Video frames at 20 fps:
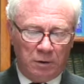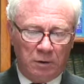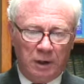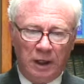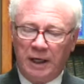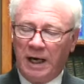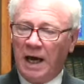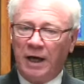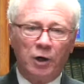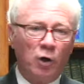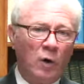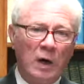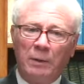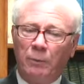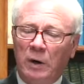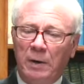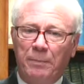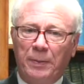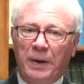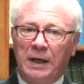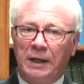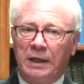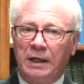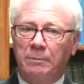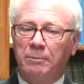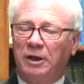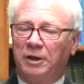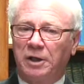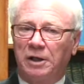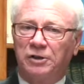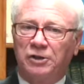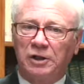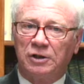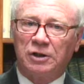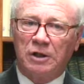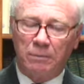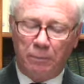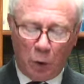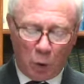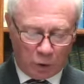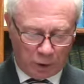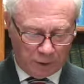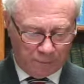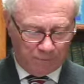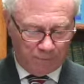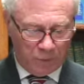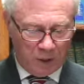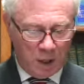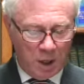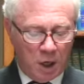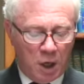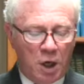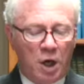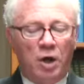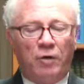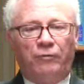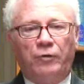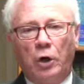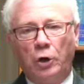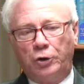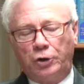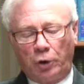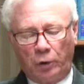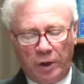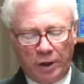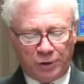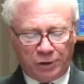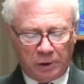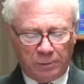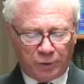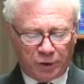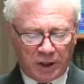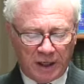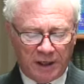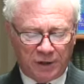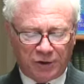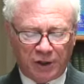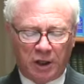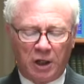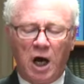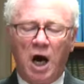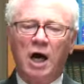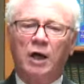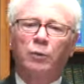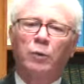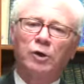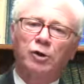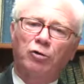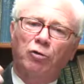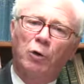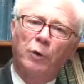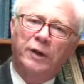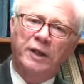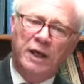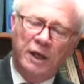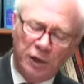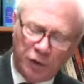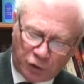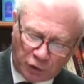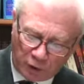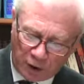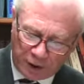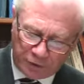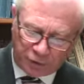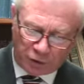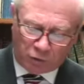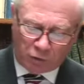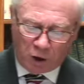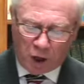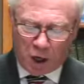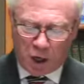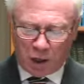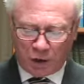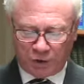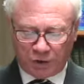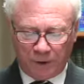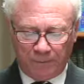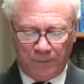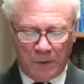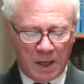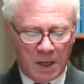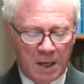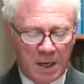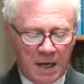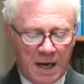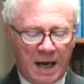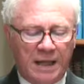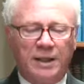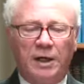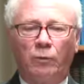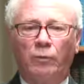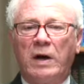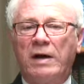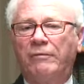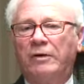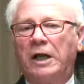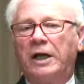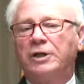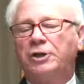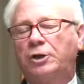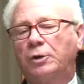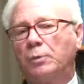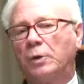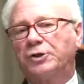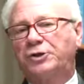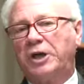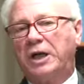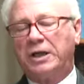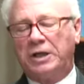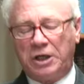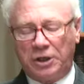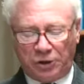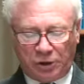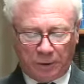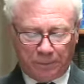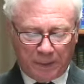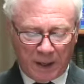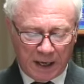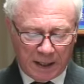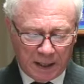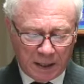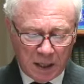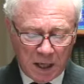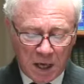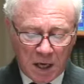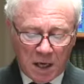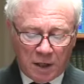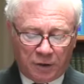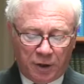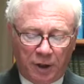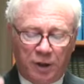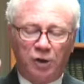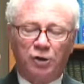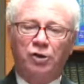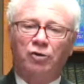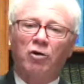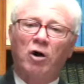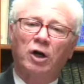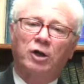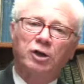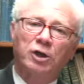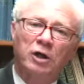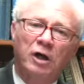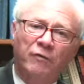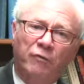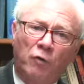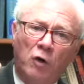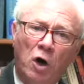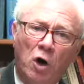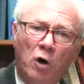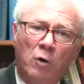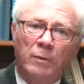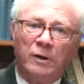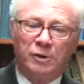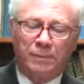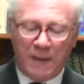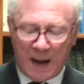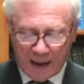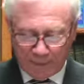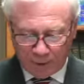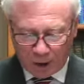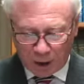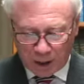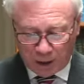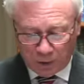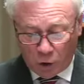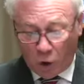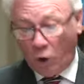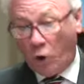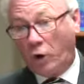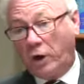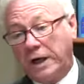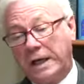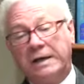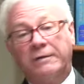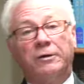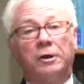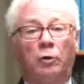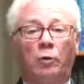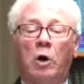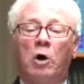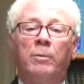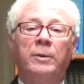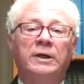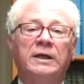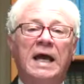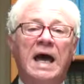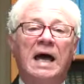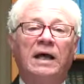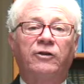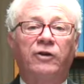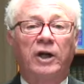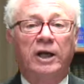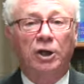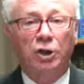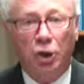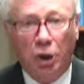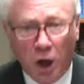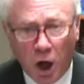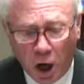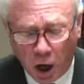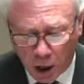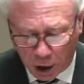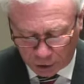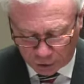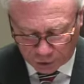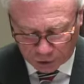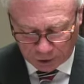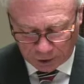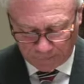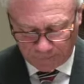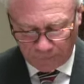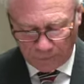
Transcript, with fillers: and I know I'm repeating, but this is important. Futurism says that God was through with Israel at the cross and that Revelation was anticipating the destruction of Rome as Babylon or even the Roman Catholic Church